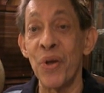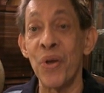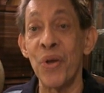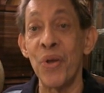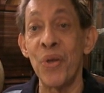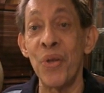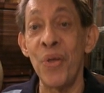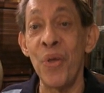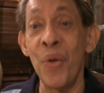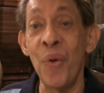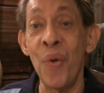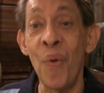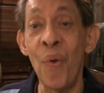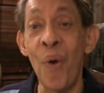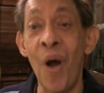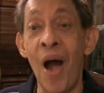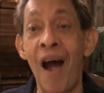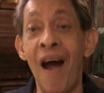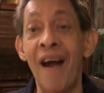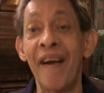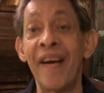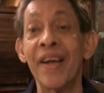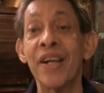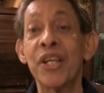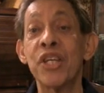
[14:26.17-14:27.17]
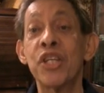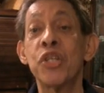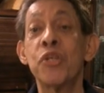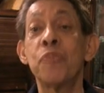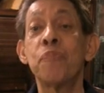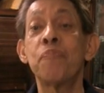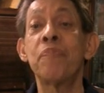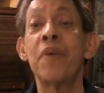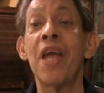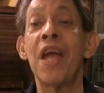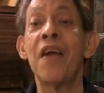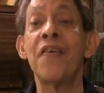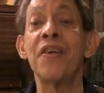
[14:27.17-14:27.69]
you are
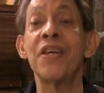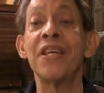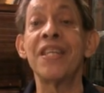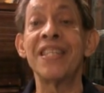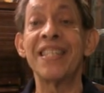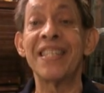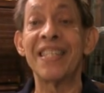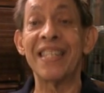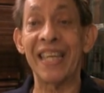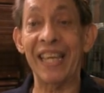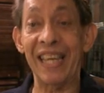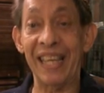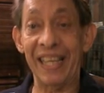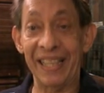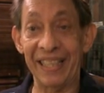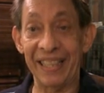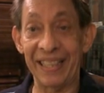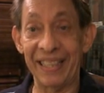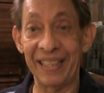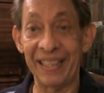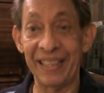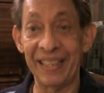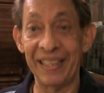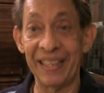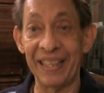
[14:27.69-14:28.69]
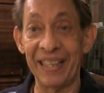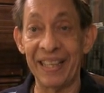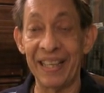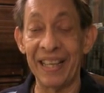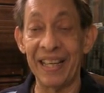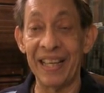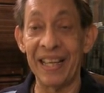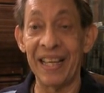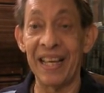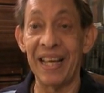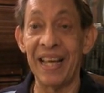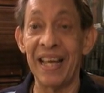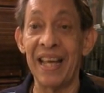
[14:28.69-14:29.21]
experiencing
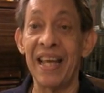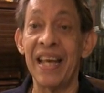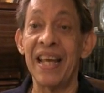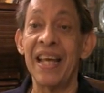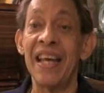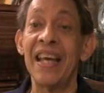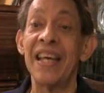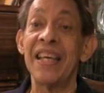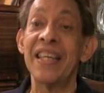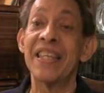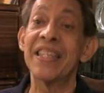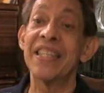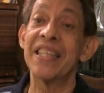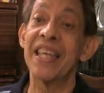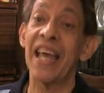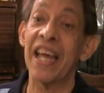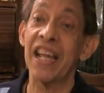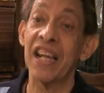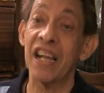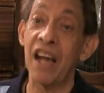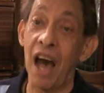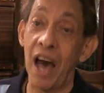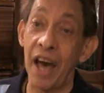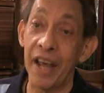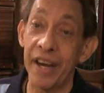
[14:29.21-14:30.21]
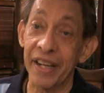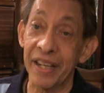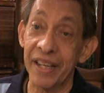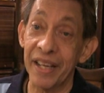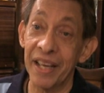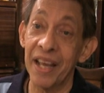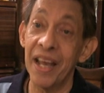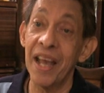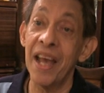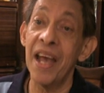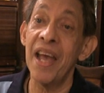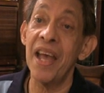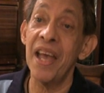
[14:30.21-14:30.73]
a
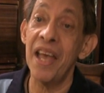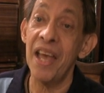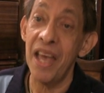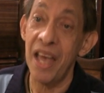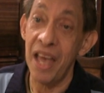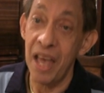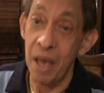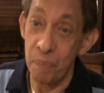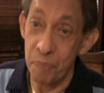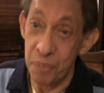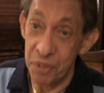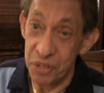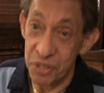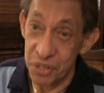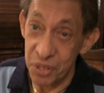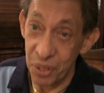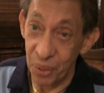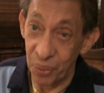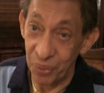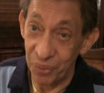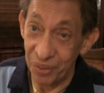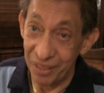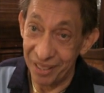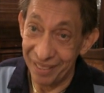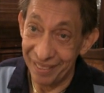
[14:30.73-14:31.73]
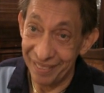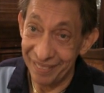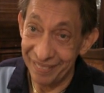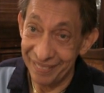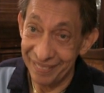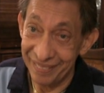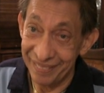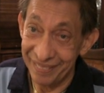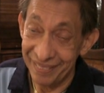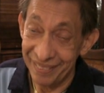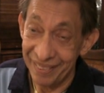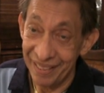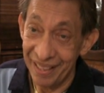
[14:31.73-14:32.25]
psychotic episode.
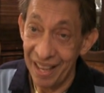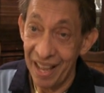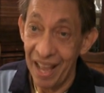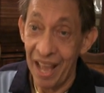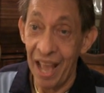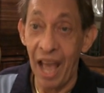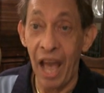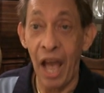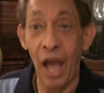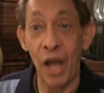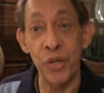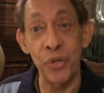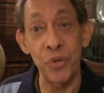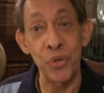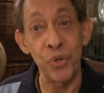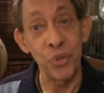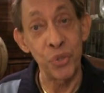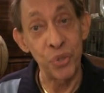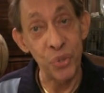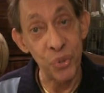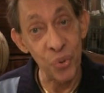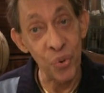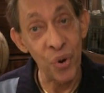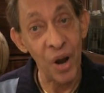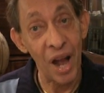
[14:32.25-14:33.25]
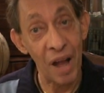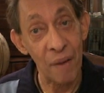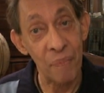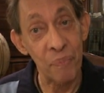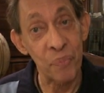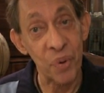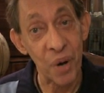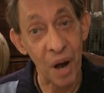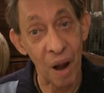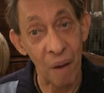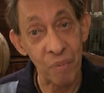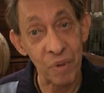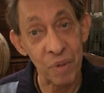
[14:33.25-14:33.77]
And you do have
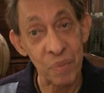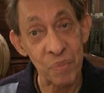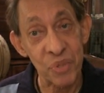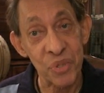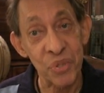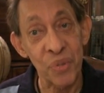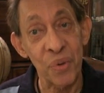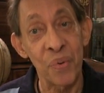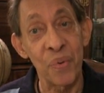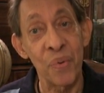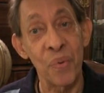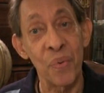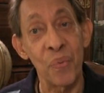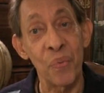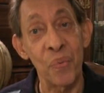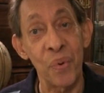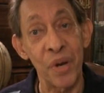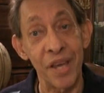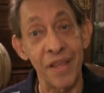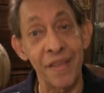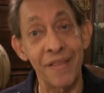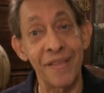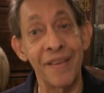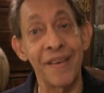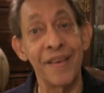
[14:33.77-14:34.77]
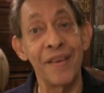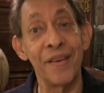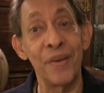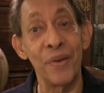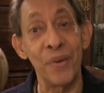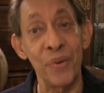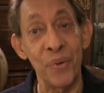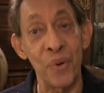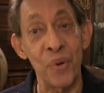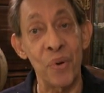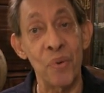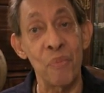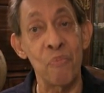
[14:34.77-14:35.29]
problems with
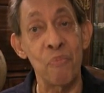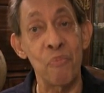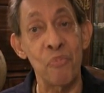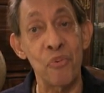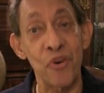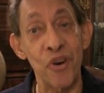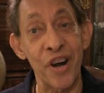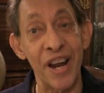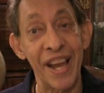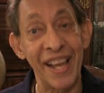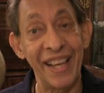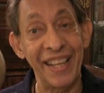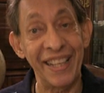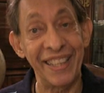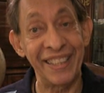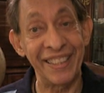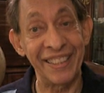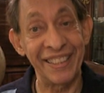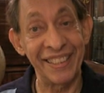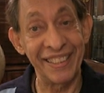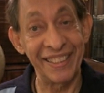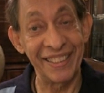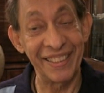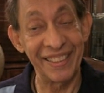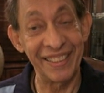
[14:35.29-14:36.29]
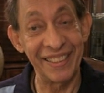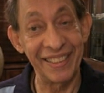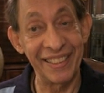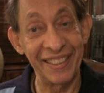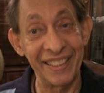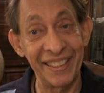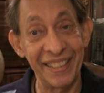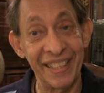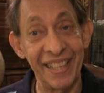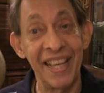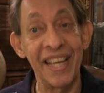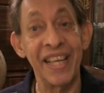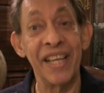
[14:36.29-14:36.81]
your brain.
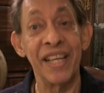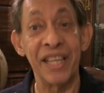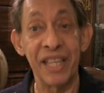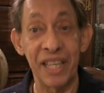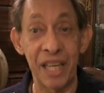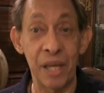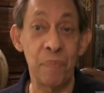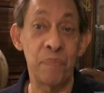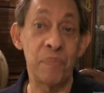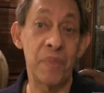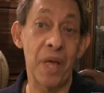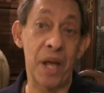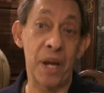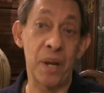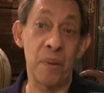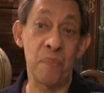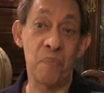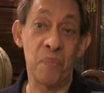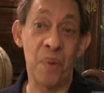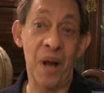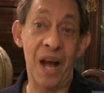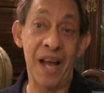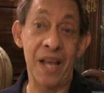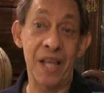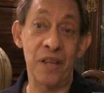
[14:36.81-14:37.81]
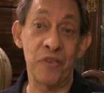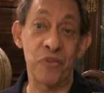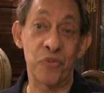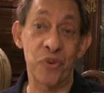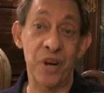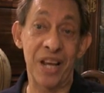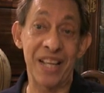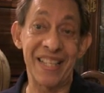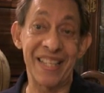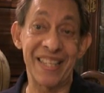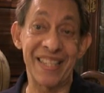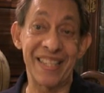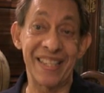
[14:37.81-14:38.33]
Keep that in mind,
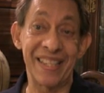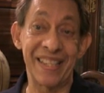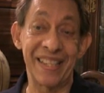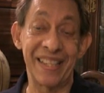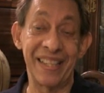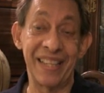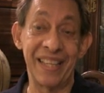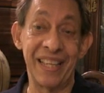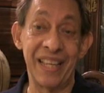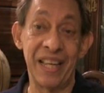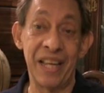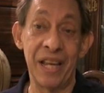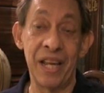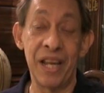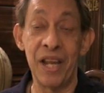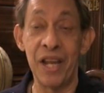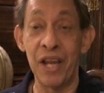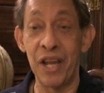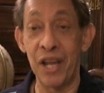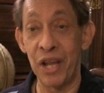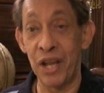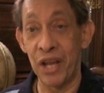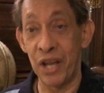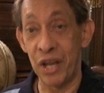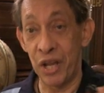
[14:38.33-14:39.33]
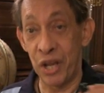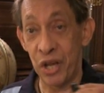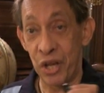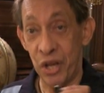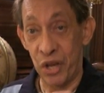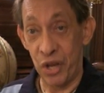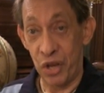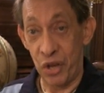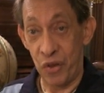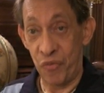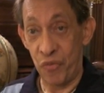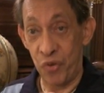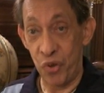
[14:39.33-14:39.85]
friends.
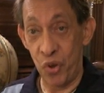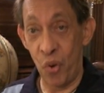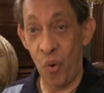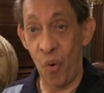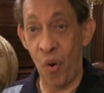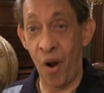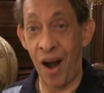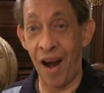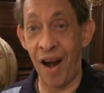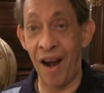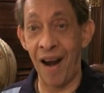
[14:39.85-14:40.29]
If you